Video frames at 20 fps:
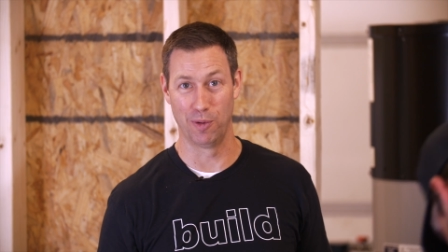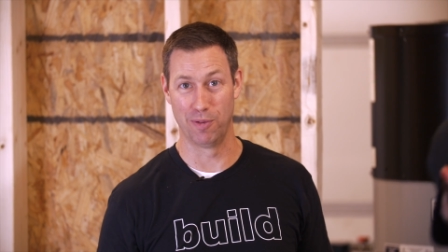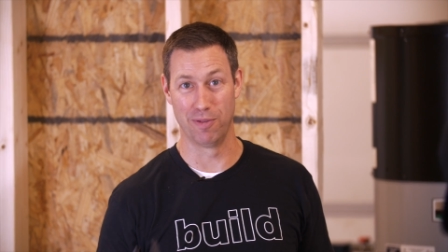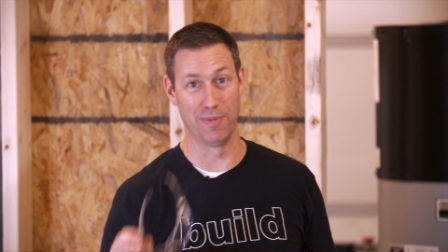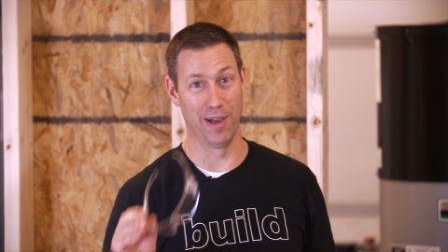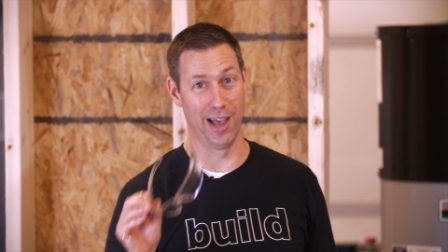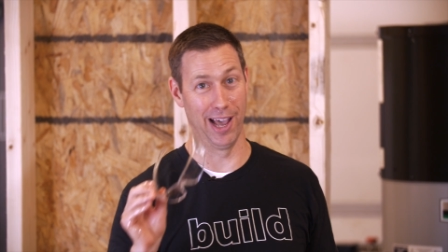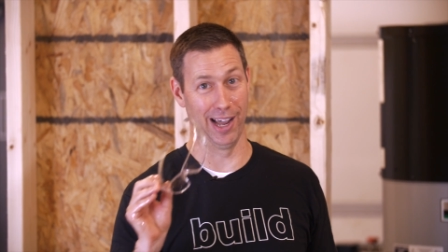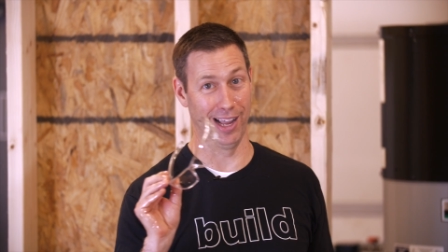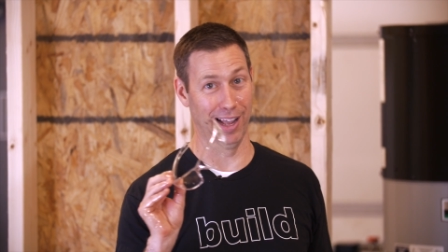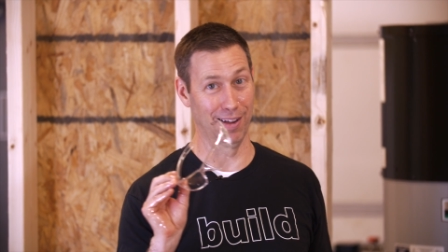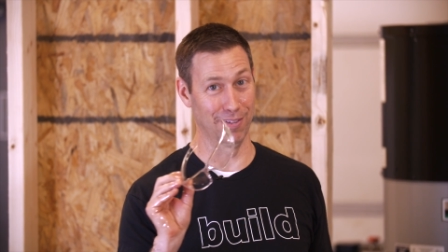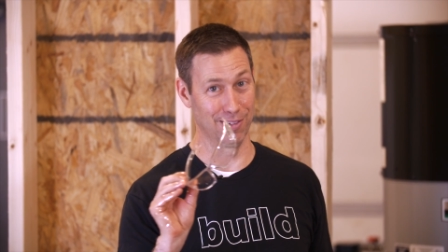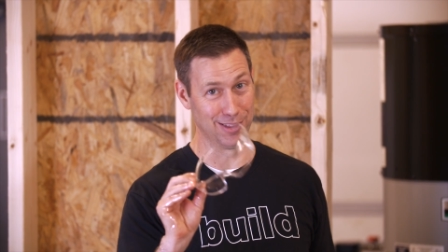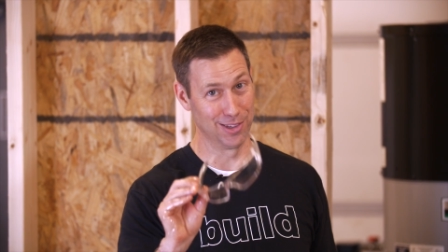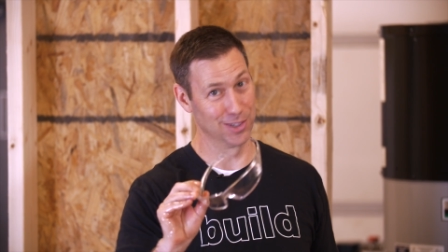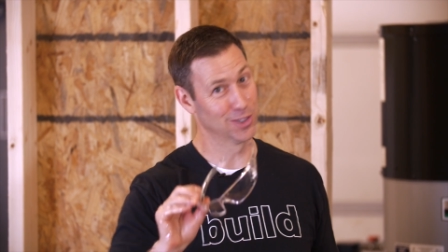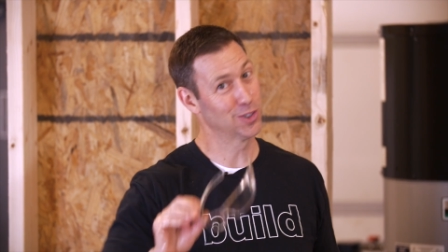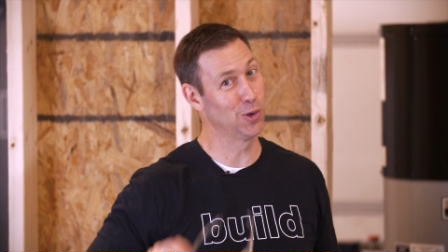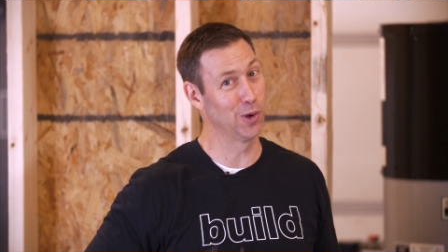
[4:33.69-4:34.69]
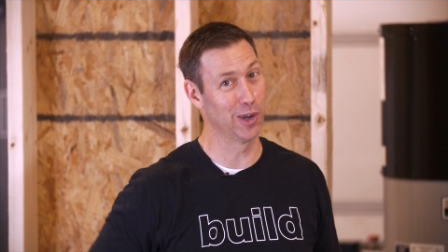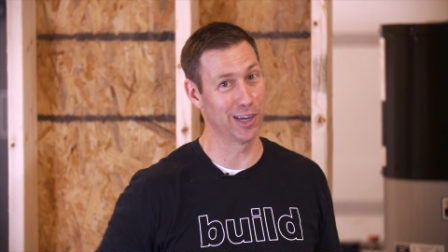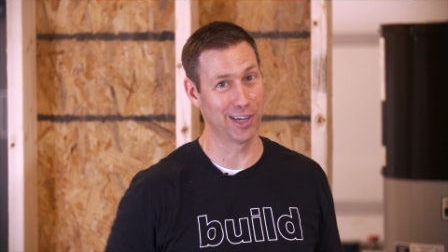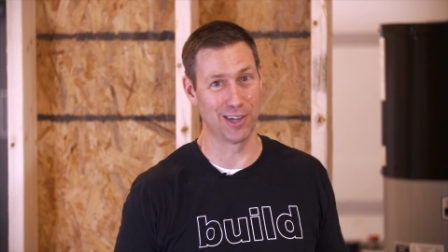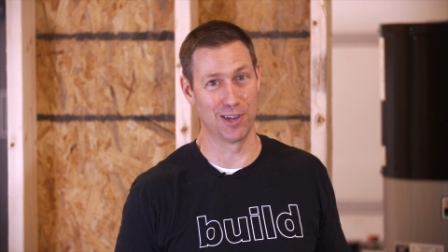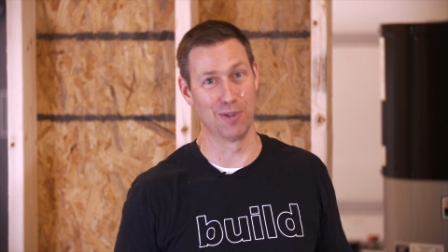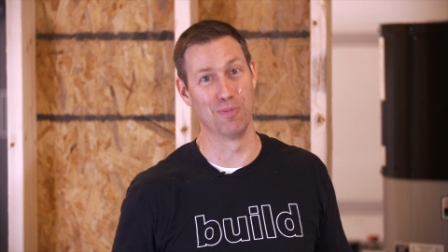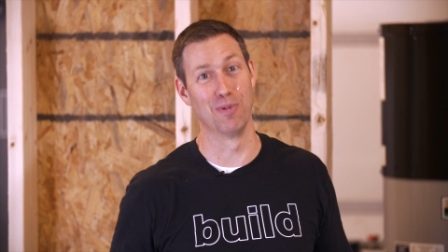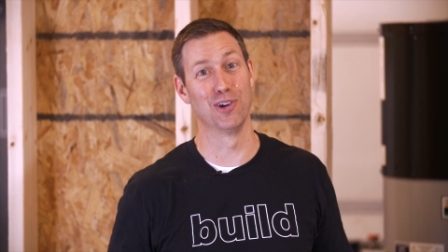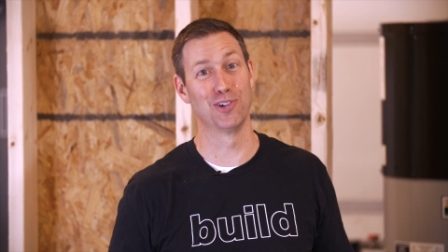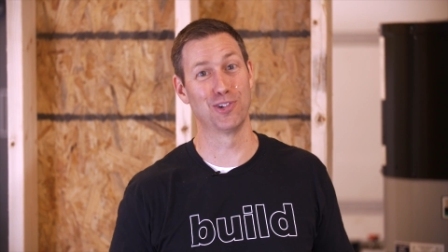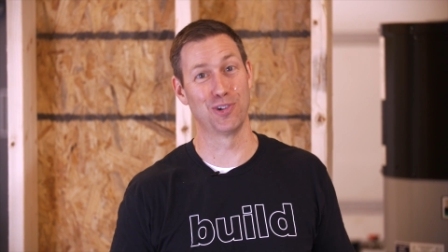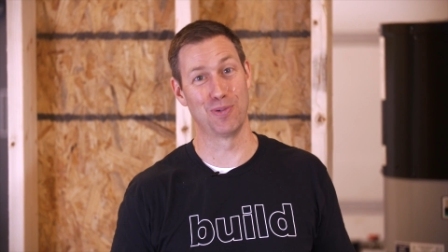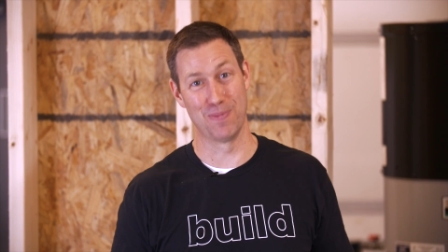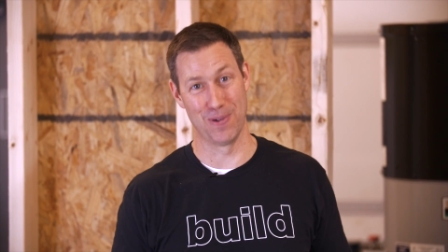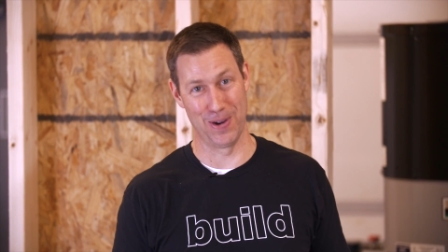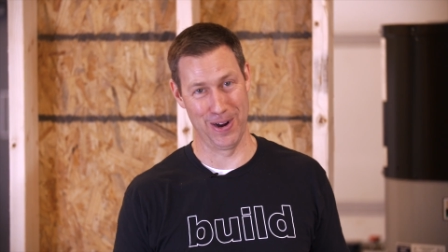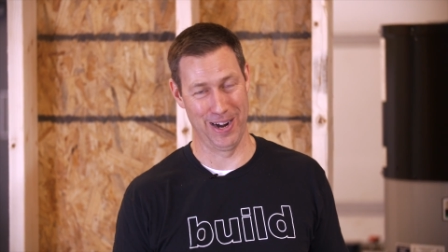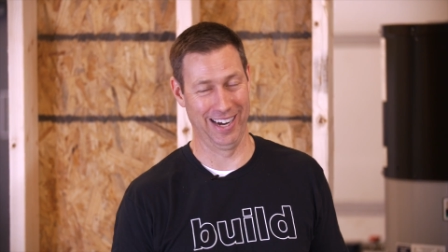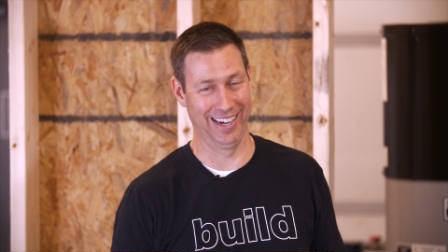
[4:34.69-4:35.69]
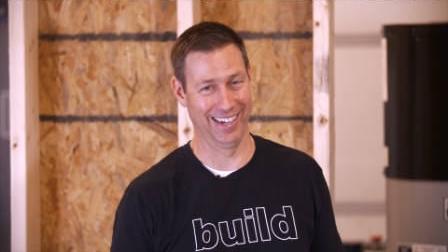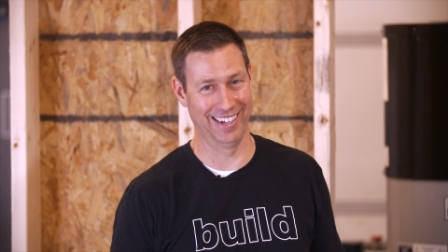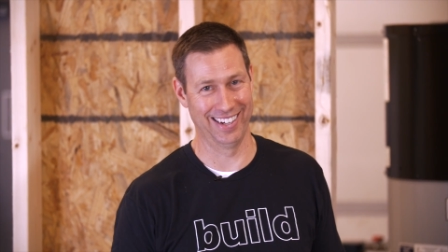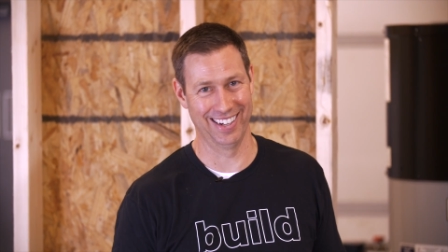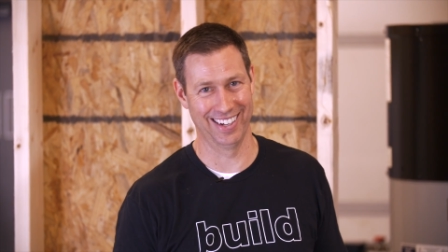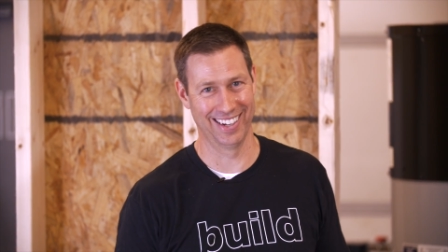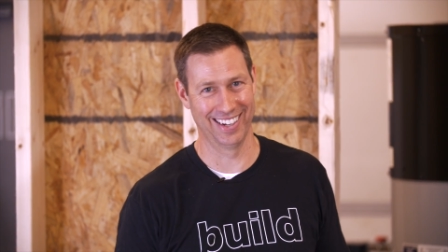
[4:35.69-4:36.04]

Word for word: We'll be back after this quick commercial break.